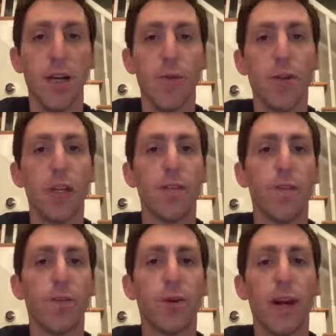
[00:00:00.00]
we give
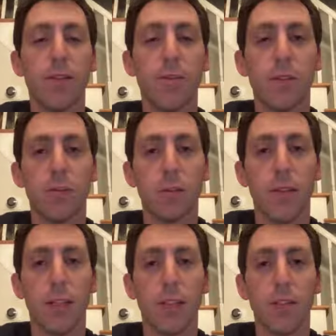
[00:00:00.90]
proactive observable
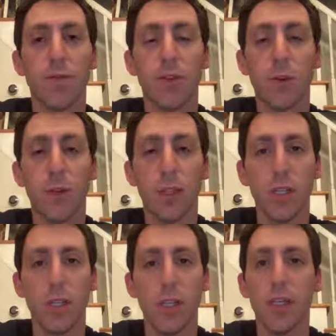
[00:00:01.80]
directions frequently